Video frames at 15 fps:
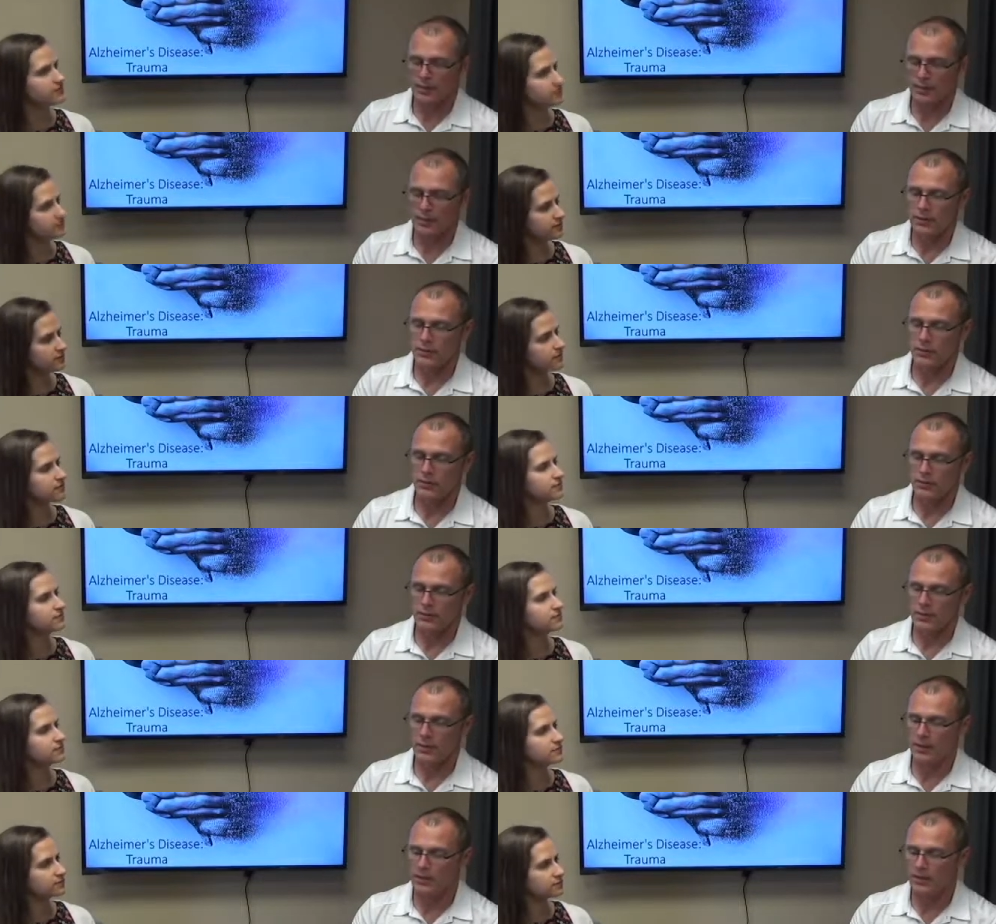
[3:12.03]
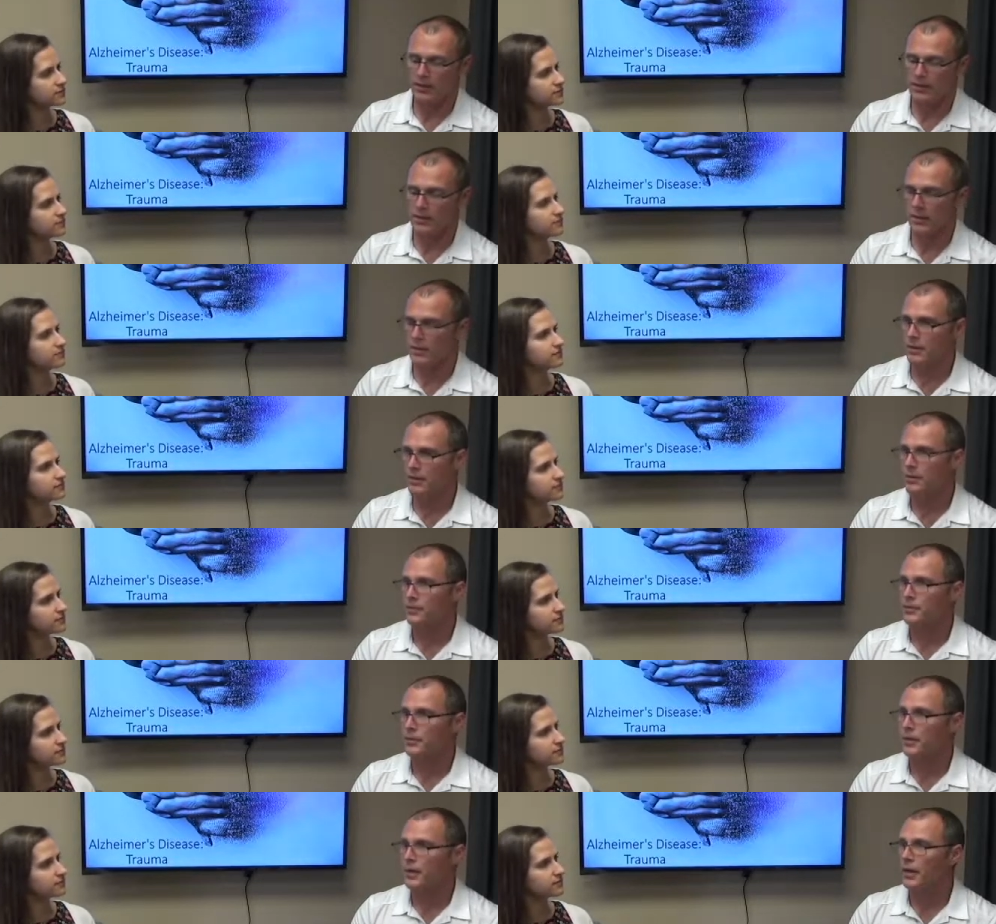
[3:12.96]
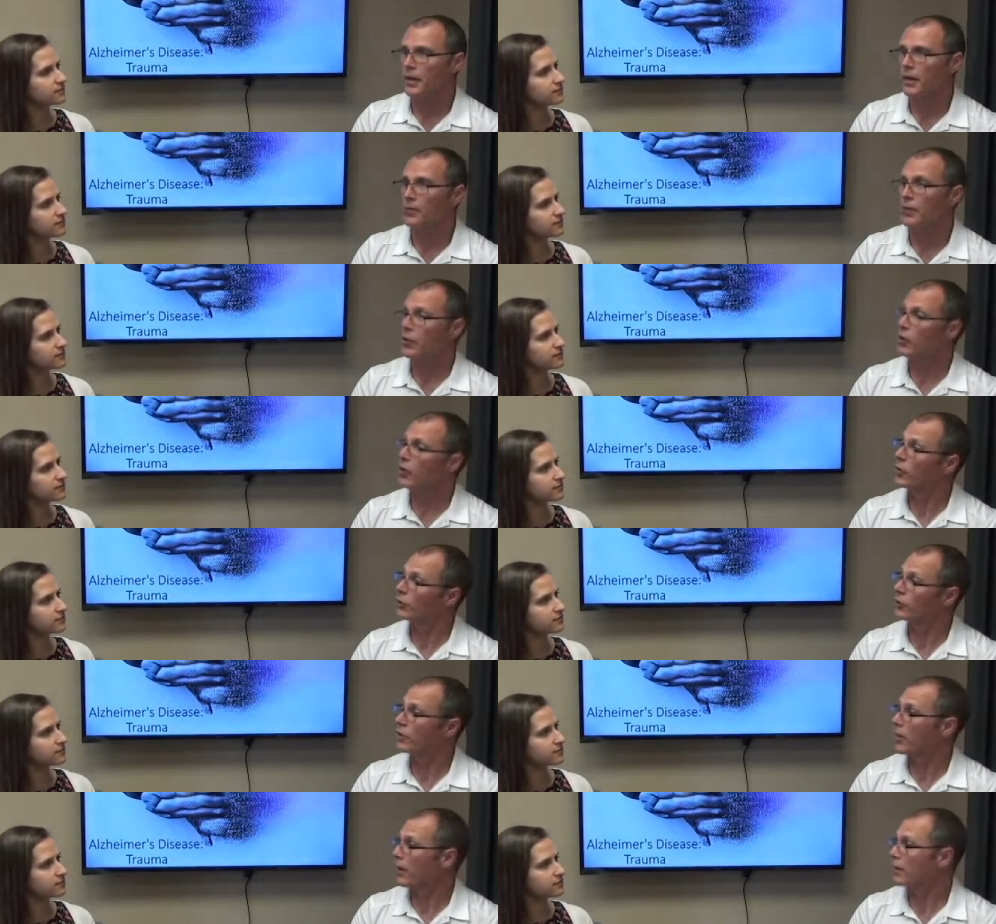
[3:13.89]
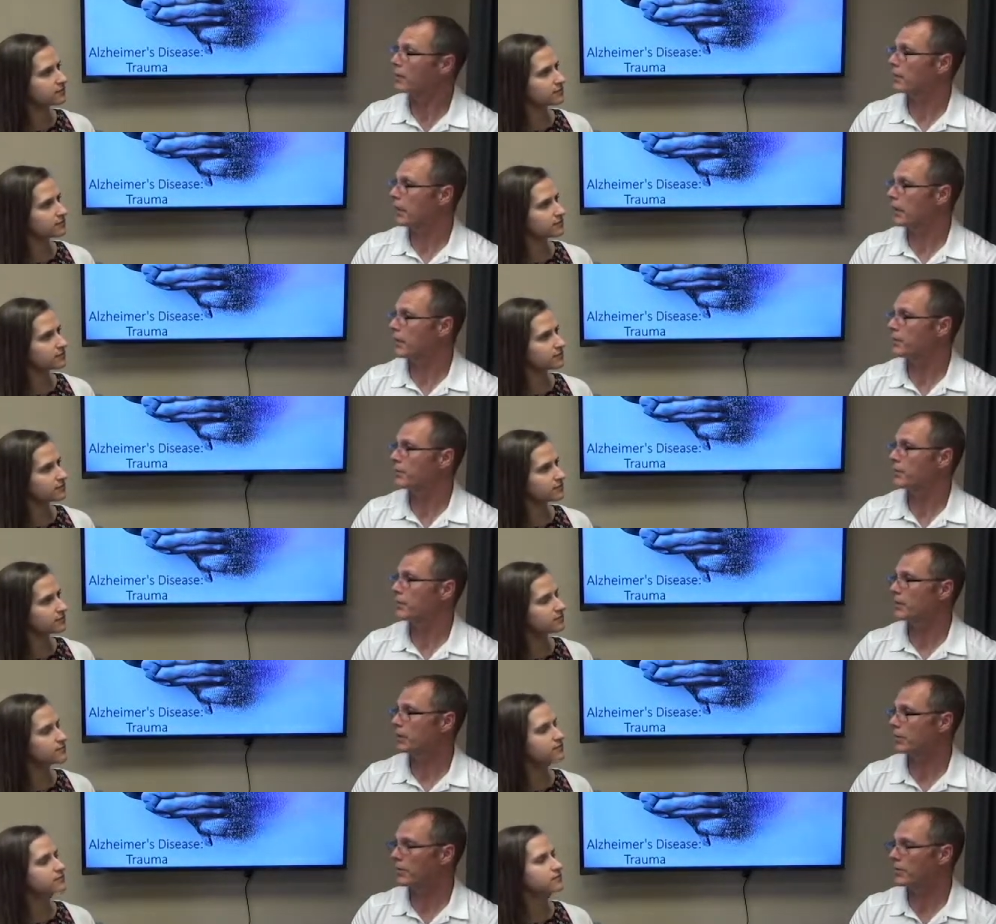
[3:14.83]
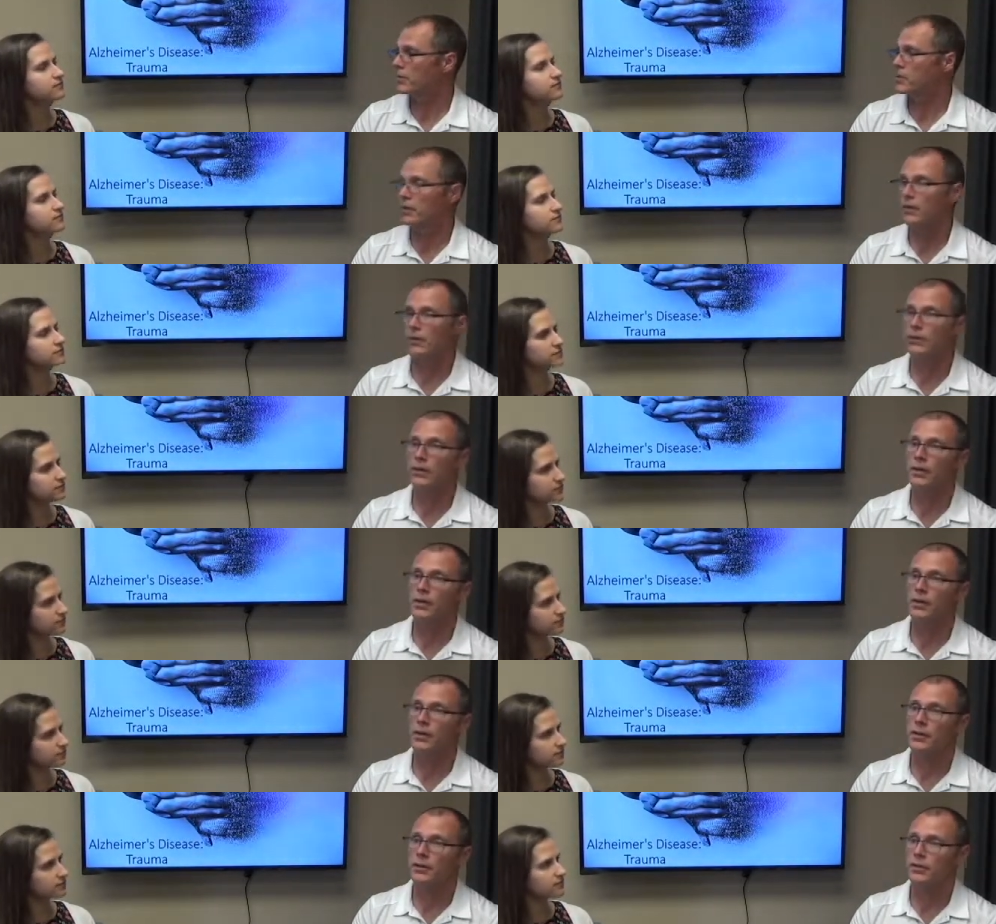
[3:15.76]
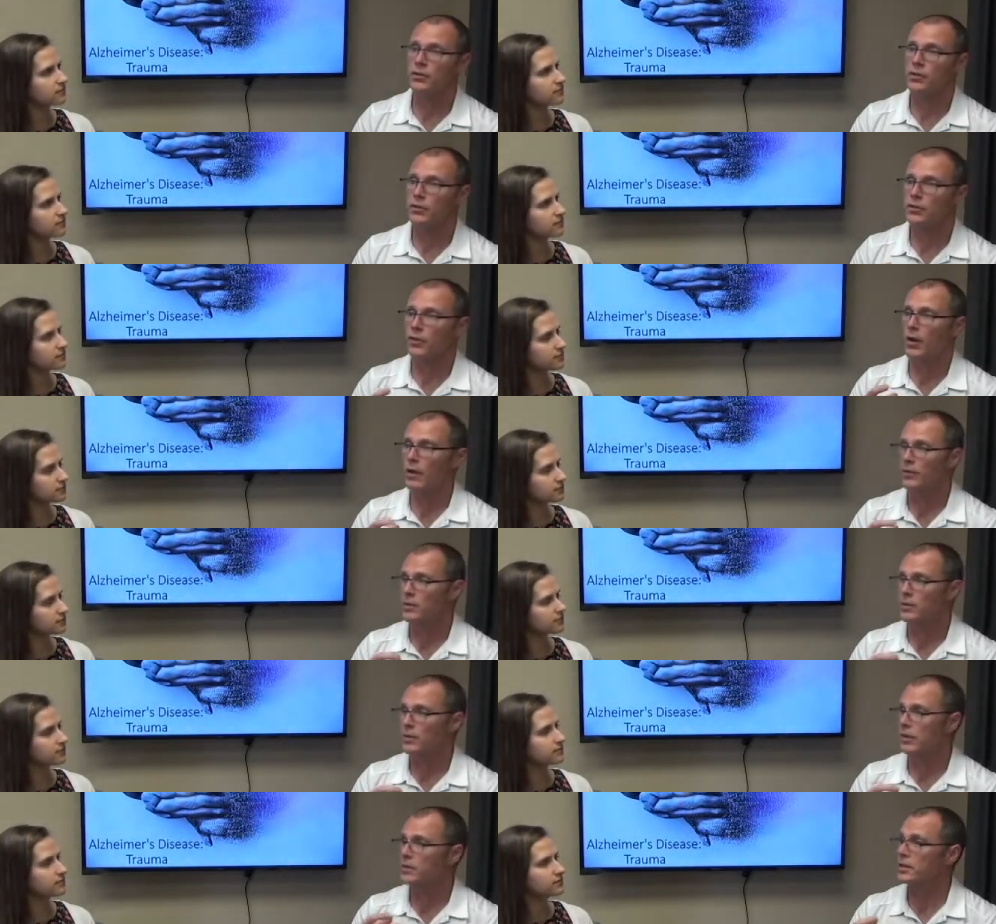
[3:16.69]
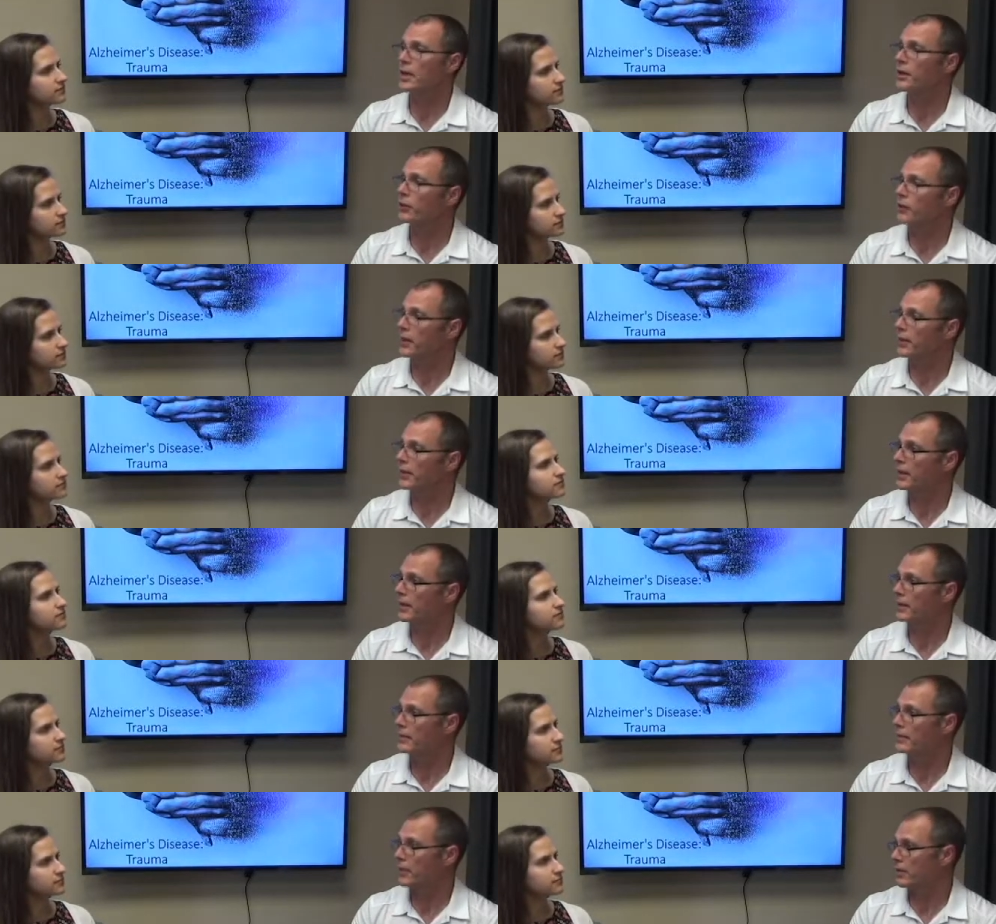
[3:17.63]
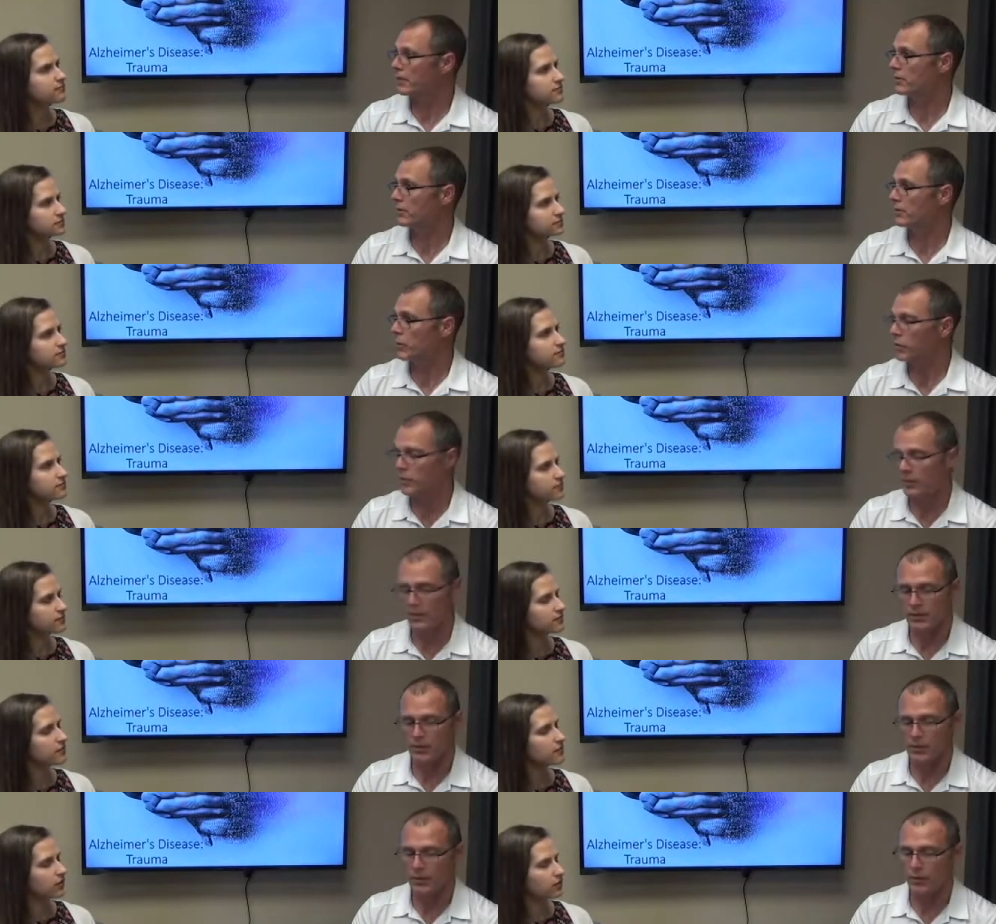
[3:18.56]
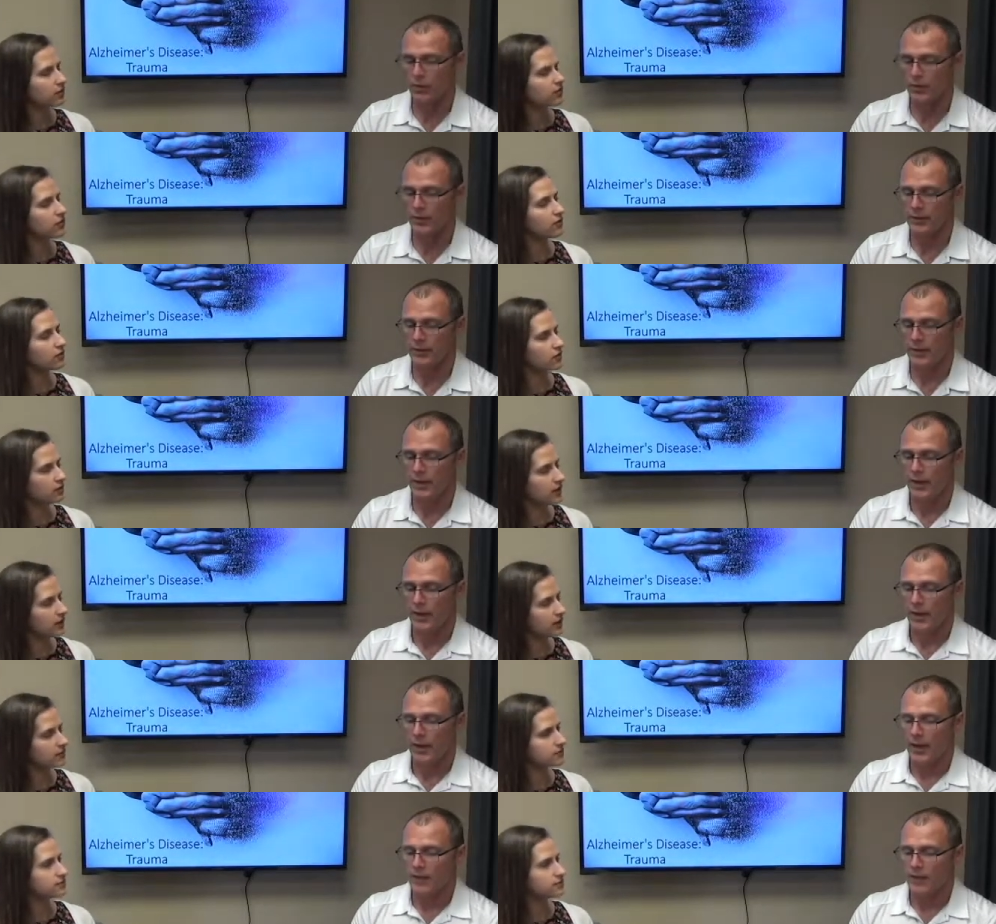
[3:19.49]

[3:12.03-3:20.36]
Speaker 1: mm-hmm. is you'll tend to see um, earlier on in life mm-hmm. because mm-hmm. of the, the traumas accelerate that degenerative process in the brain. Okay.